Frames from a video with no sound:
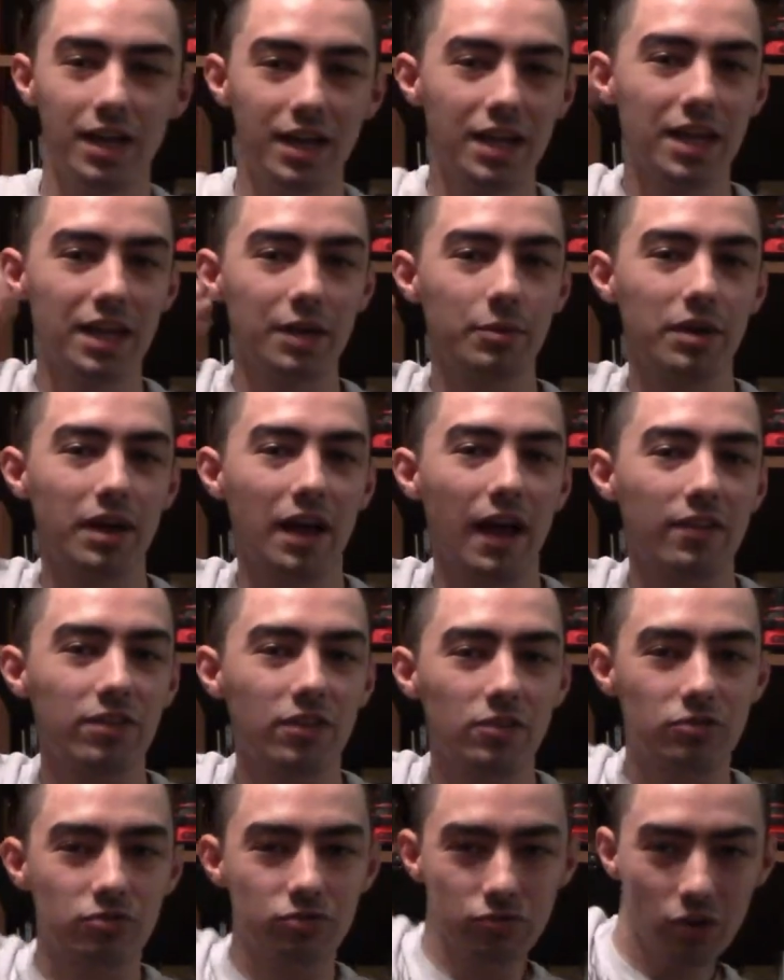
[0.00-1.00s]
he would have
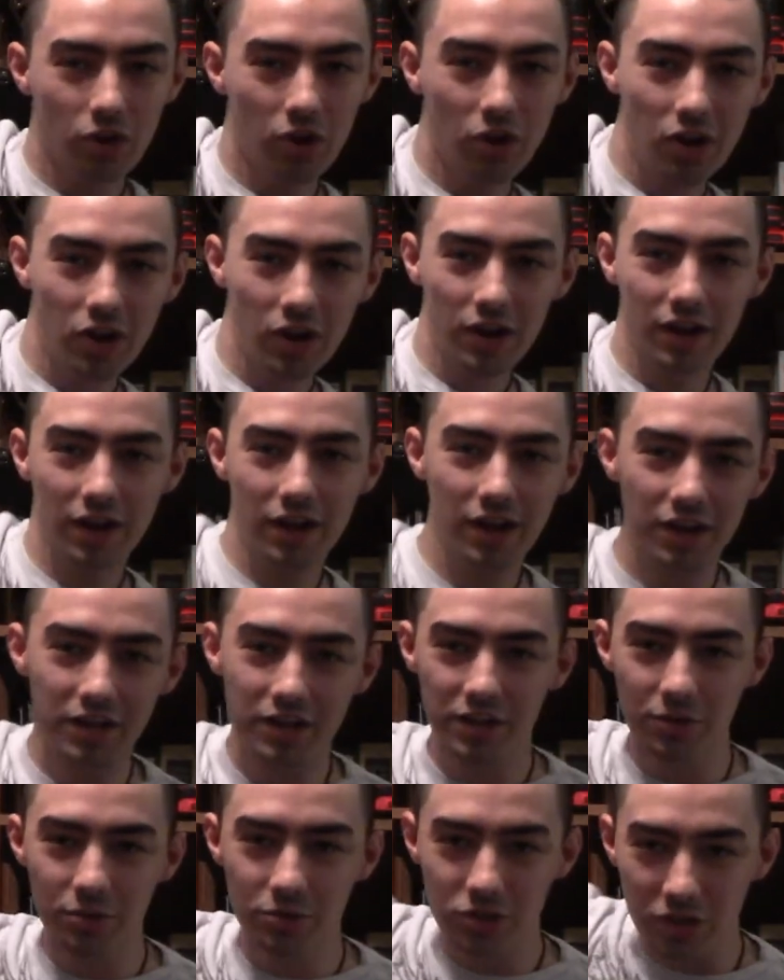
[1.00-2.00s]
to draw a
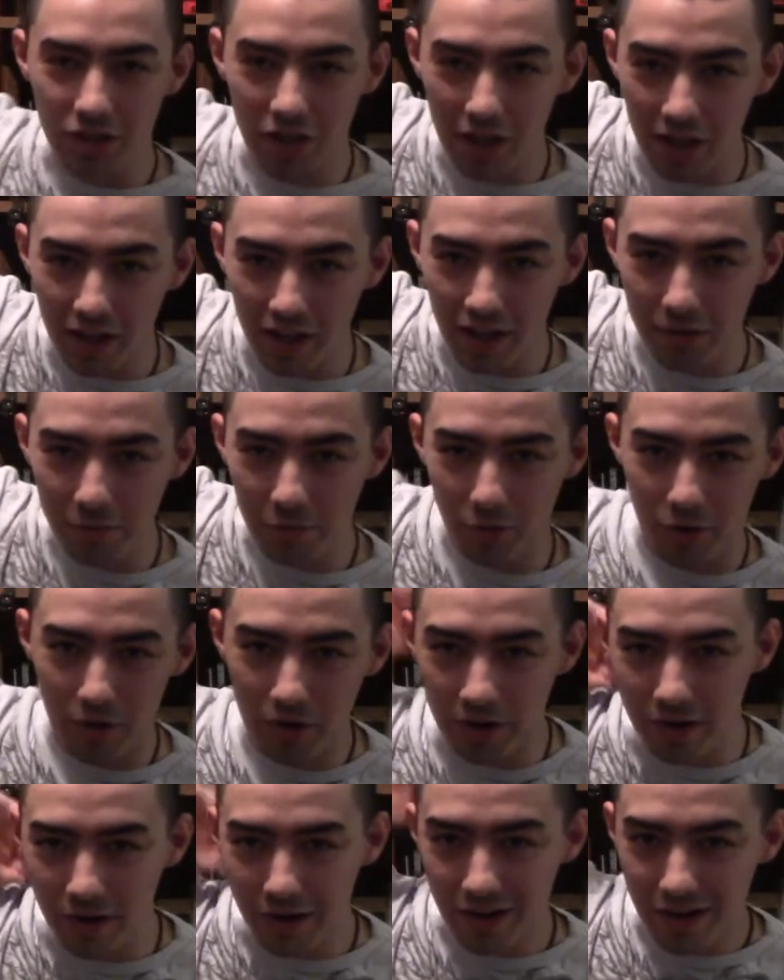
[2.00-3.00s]
huge
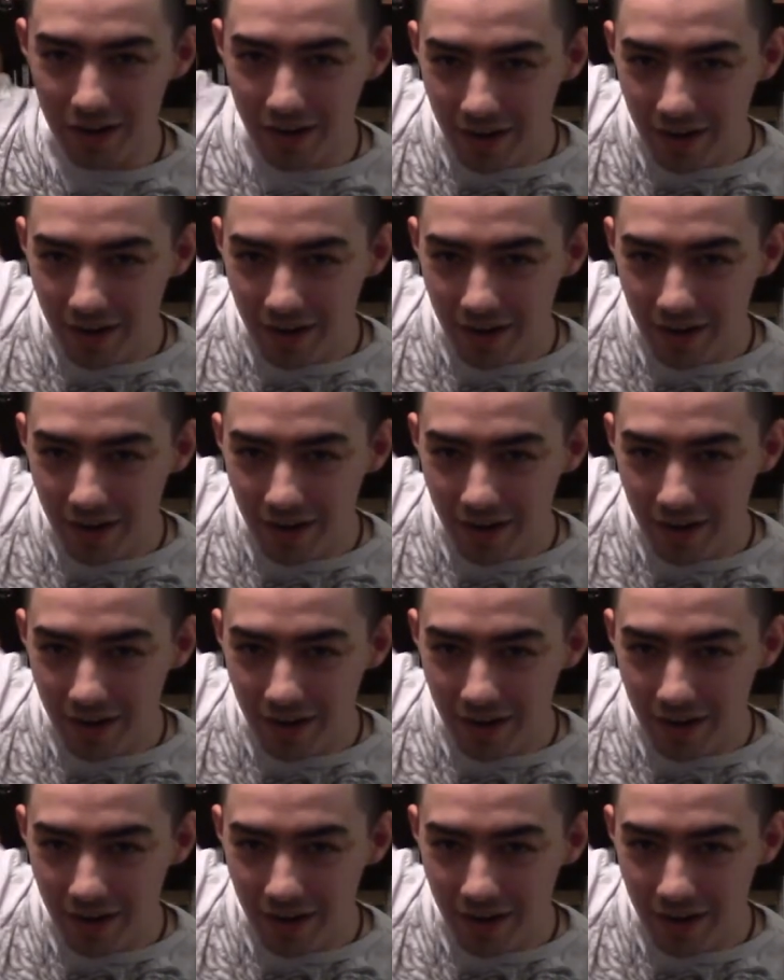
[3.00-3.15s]
claymore